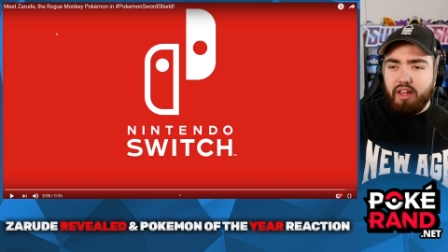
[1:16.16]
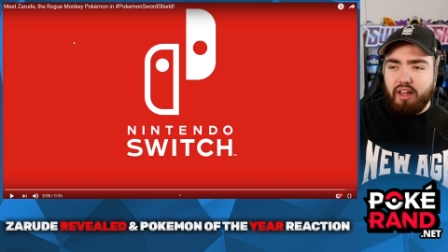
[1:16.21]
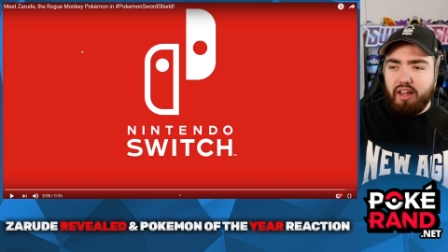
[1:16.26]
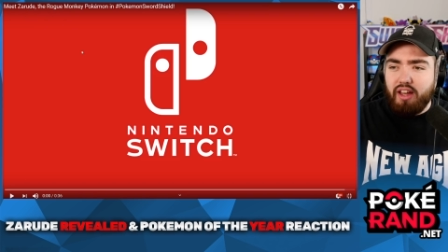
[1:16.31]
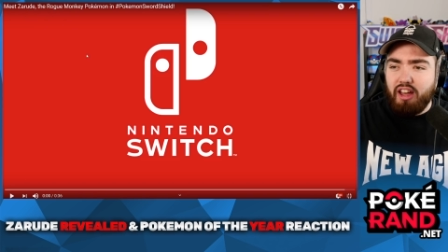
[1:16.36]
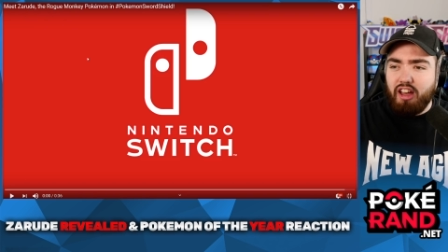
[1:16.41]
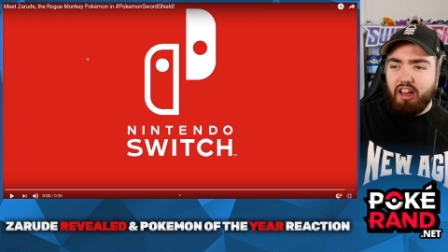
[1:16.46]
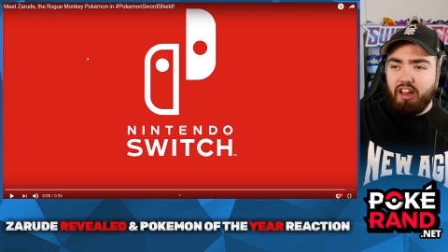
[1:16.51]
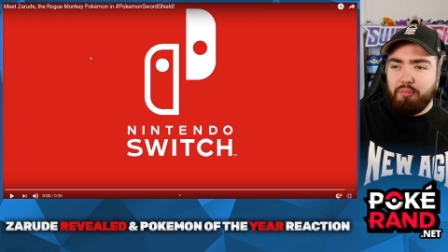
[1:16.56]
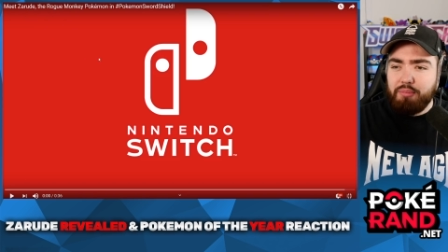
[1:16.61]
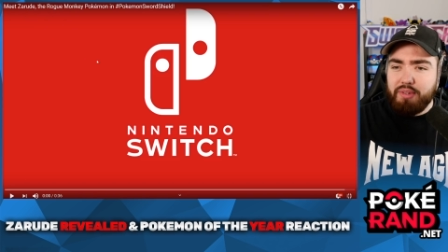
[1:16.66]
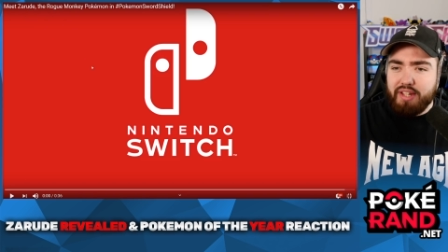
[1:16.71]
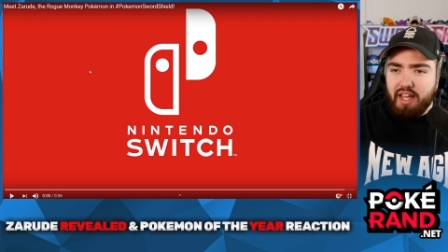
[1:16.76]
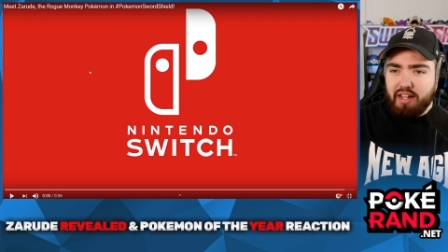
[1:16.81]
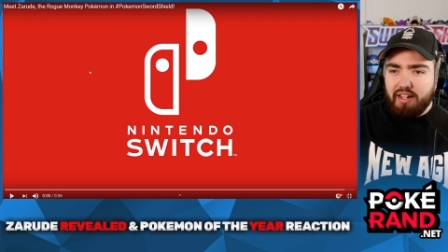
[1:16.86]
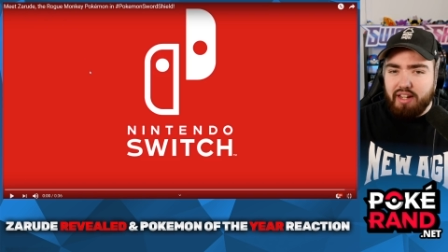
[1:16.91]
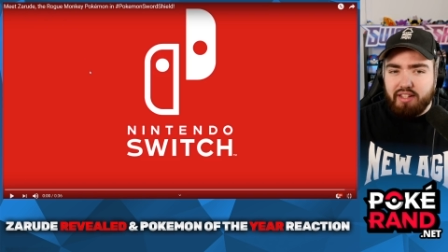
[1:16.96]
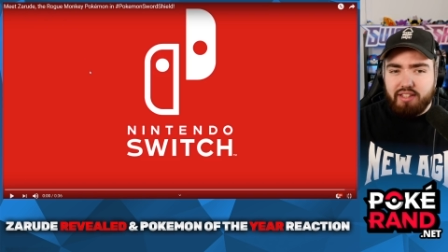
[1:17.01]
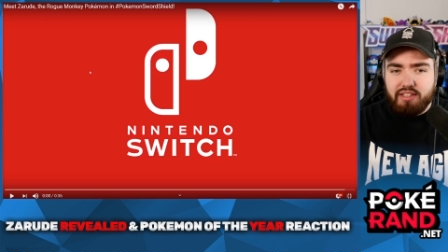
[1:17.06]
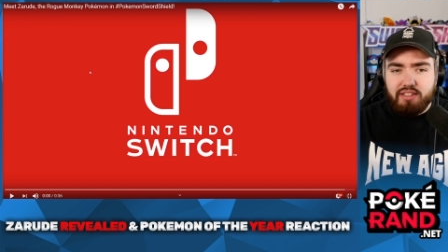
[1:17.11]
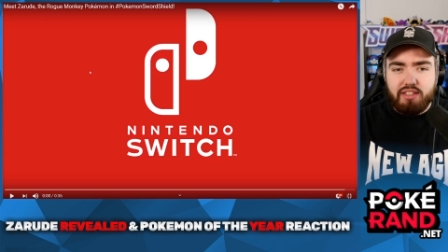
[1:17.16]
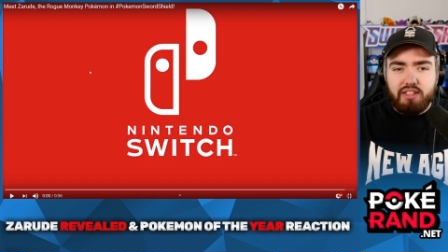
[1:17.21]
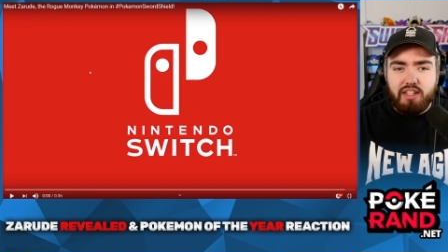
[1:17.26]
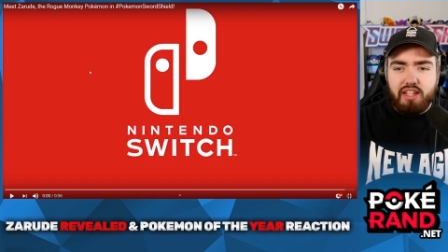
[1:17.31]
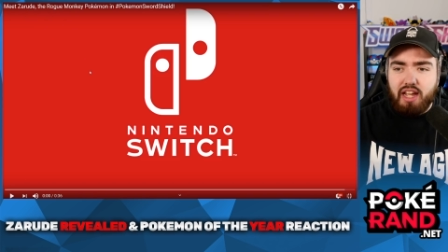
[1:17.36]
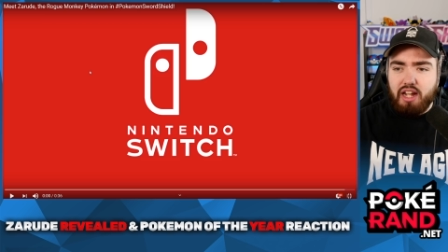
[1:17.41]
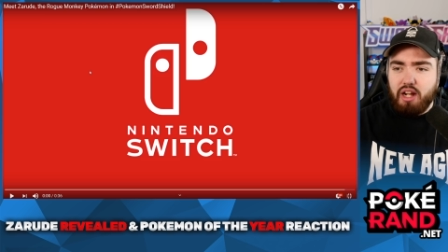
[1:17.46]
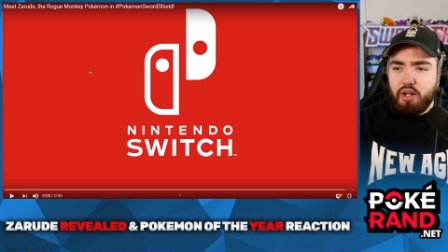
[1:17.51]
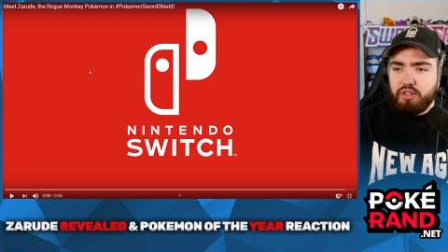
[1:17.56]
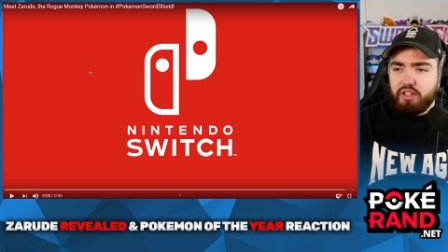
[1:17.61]
Uh, but yeah, let's see
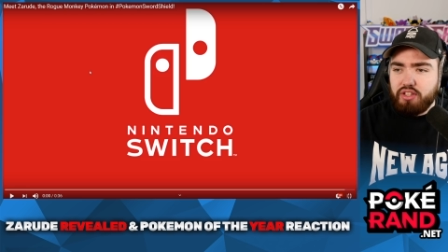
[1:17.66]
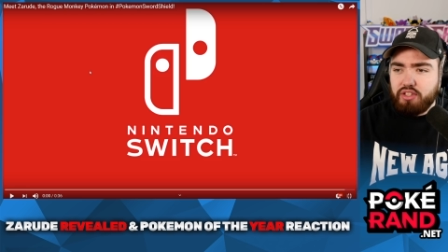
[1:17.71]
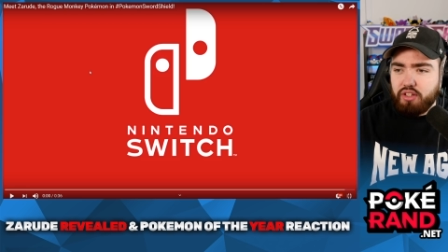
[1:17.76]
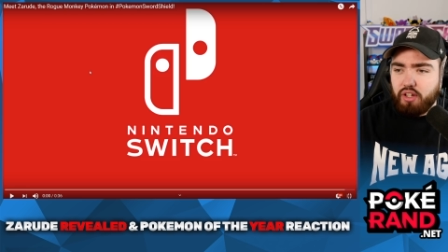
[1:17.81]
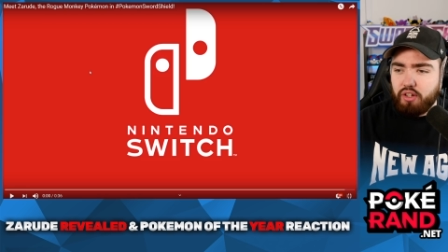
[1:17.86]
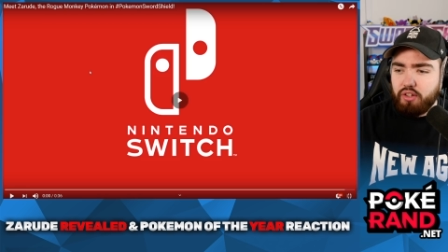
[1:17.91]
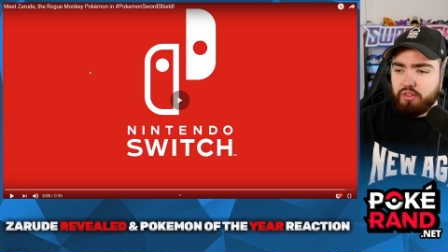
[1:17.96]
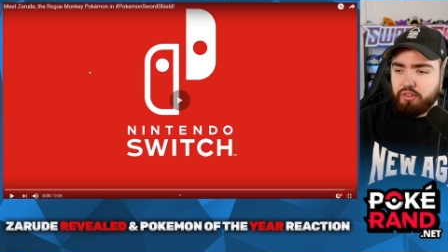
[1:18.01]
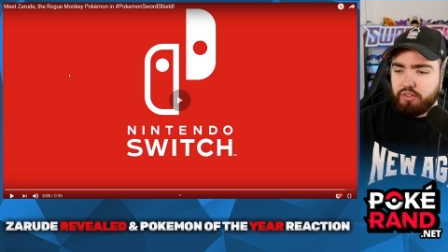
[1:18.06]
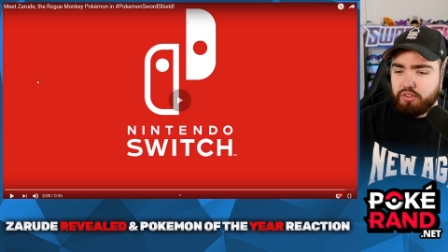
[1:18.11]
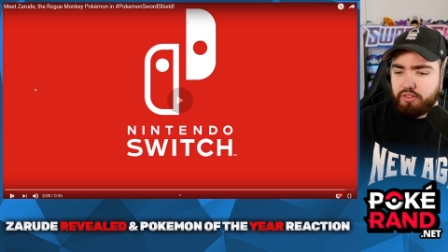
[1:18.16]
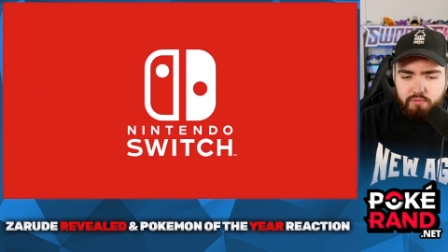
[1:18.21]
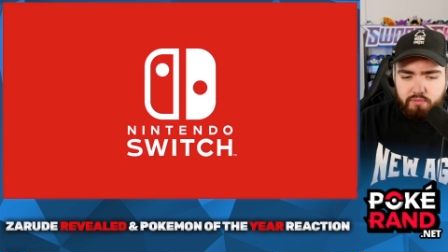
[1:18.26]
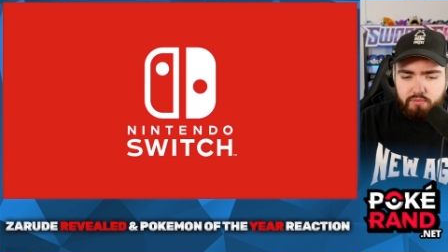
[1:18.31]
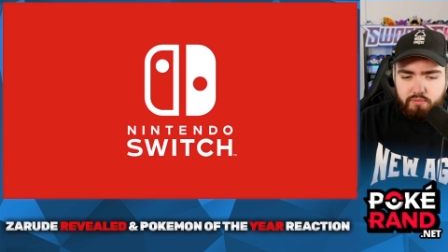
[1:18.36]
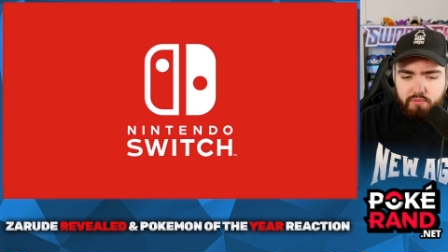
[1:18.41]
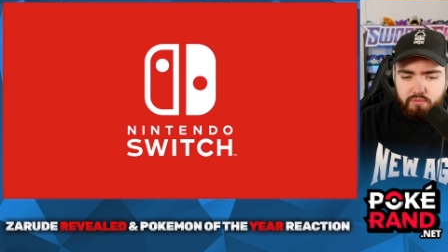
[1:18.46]
how this goes.